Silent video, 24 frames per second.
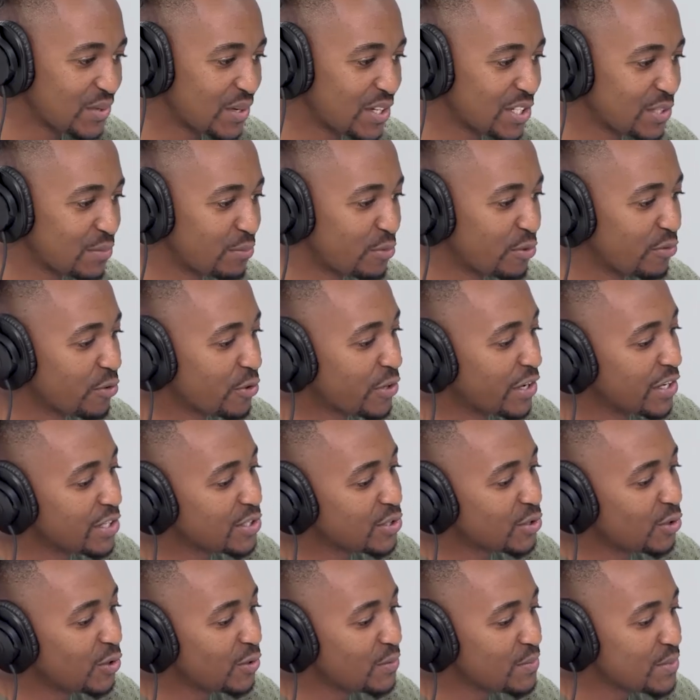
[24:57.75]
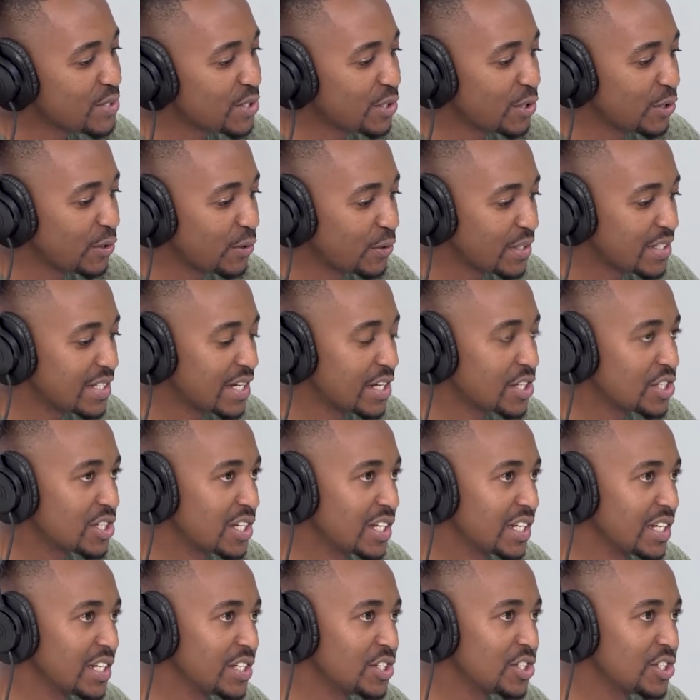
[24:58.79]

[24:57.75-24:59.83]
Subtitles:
one is improve your credit score. So essentially,